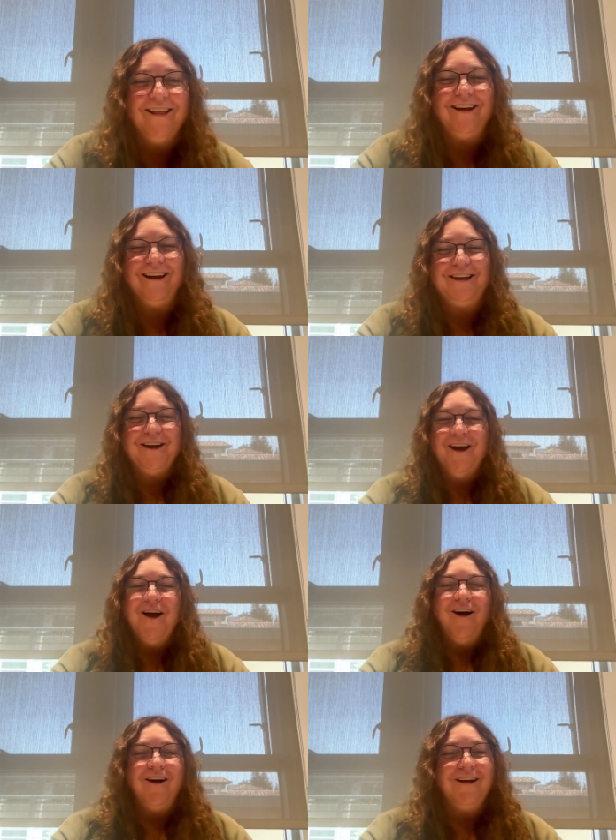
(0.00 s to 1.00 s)
Like,
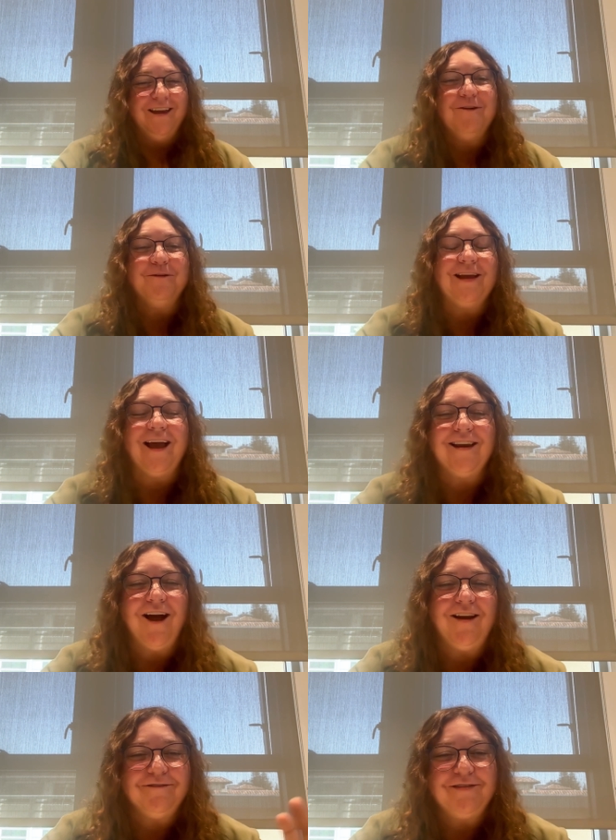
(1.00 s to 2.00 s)
or,
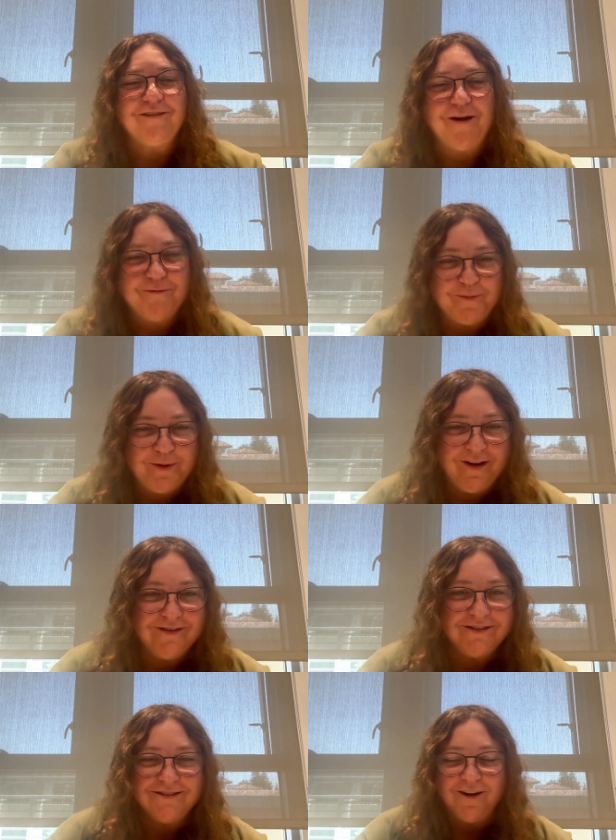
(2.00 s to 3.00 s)
not if they've come from
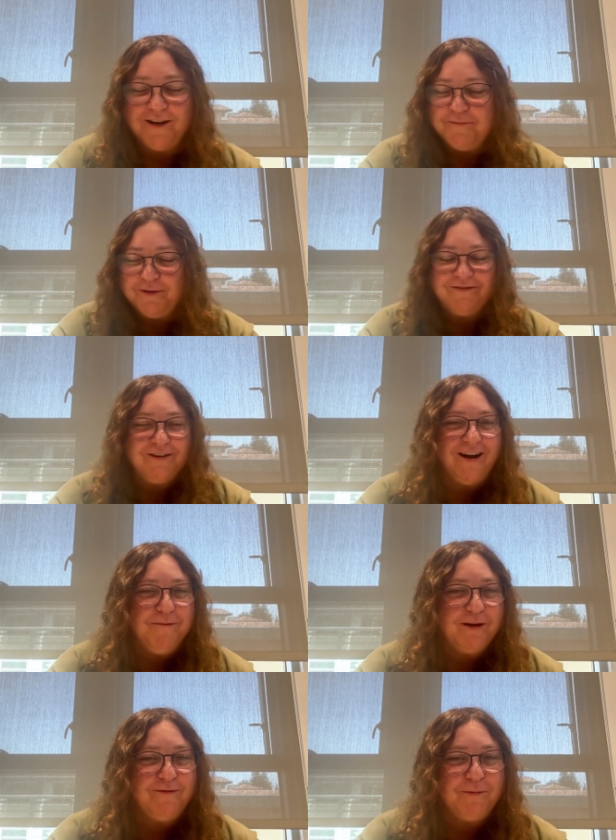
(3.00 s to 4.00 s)
another startup, but if they're
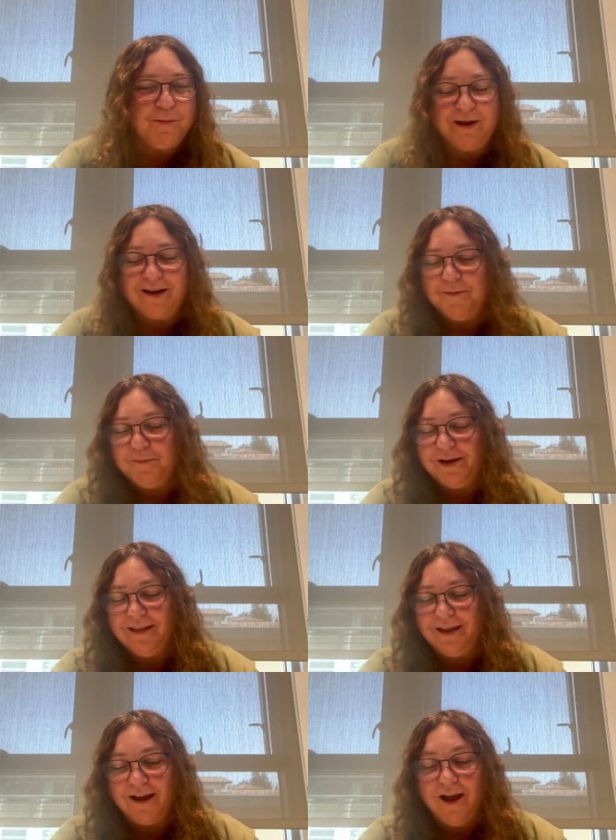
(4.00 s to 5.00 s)
coming from a big
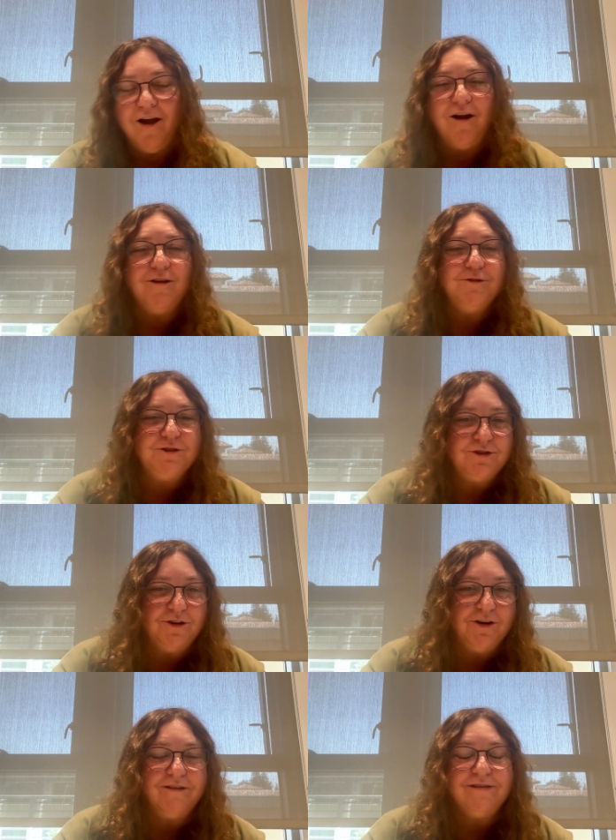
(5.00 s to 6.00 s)
company, like, are you
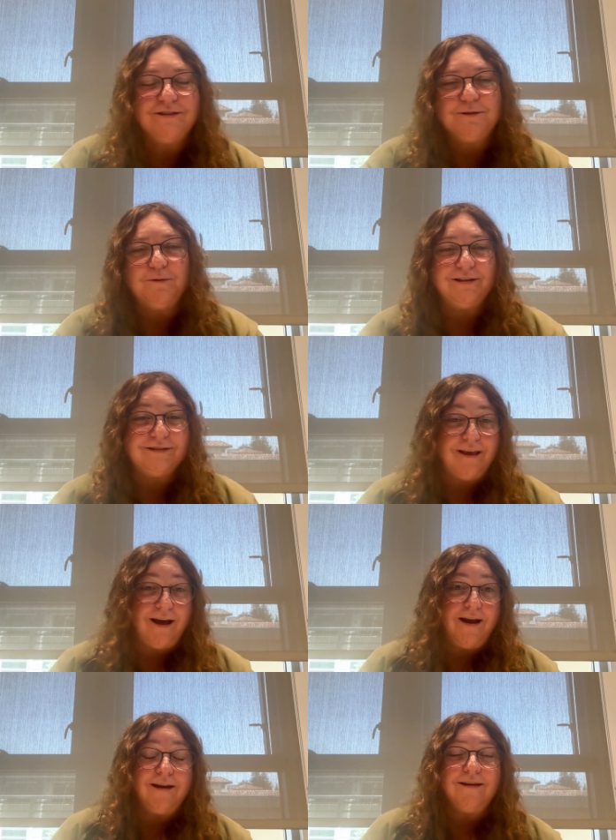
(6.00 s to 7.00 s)
sure this is what it's
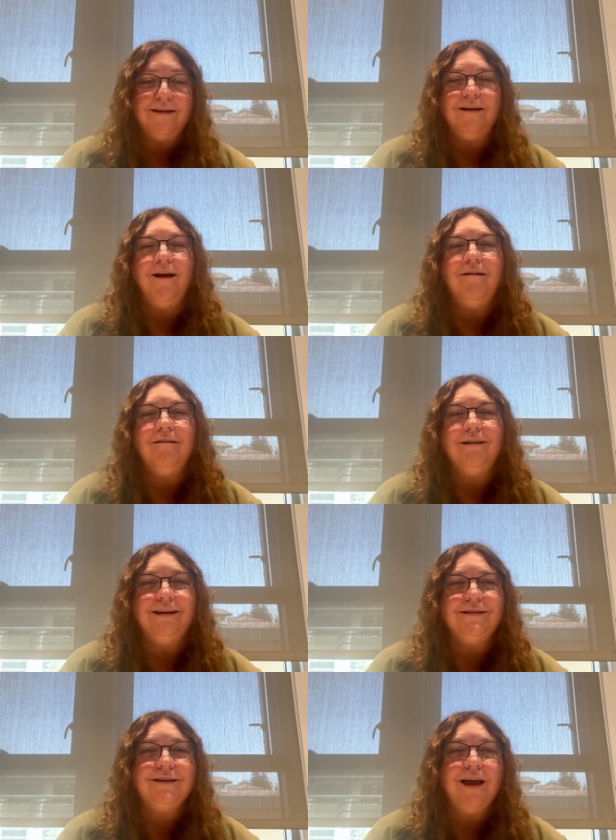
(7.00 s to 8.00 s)
like?
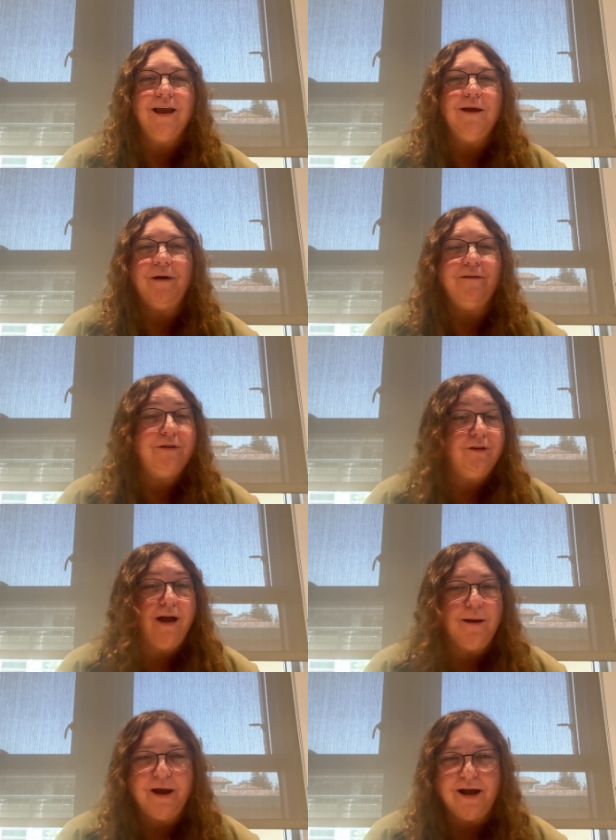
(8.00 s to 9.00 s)
It might feel
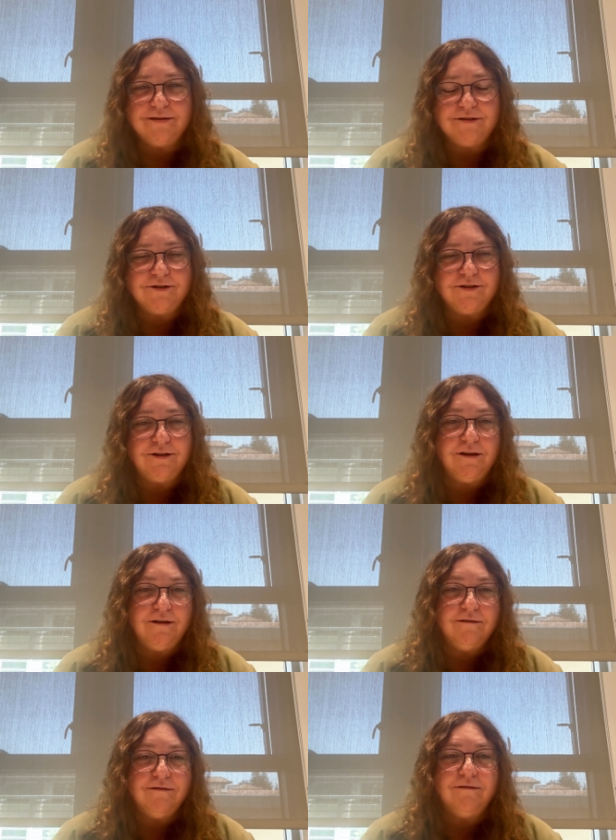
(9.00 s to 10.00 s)
haphazard to
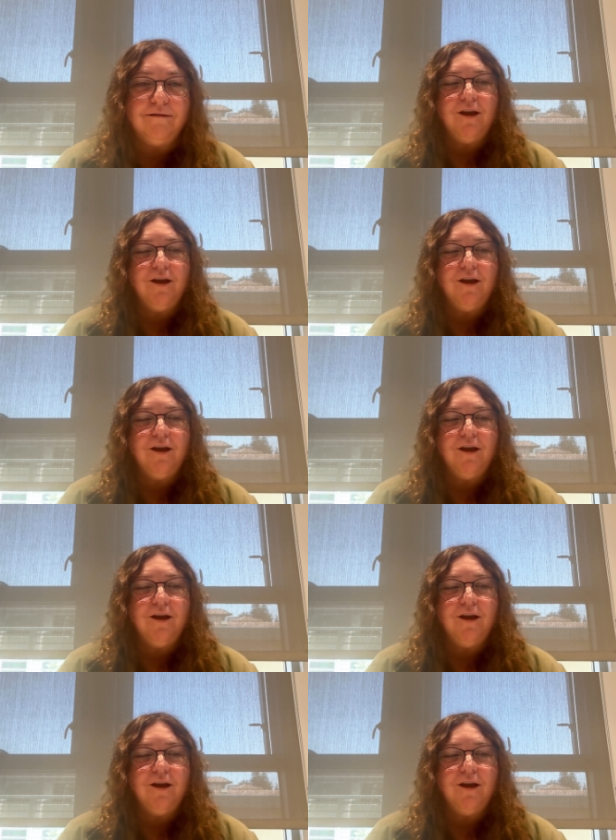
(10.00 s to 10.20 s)
you.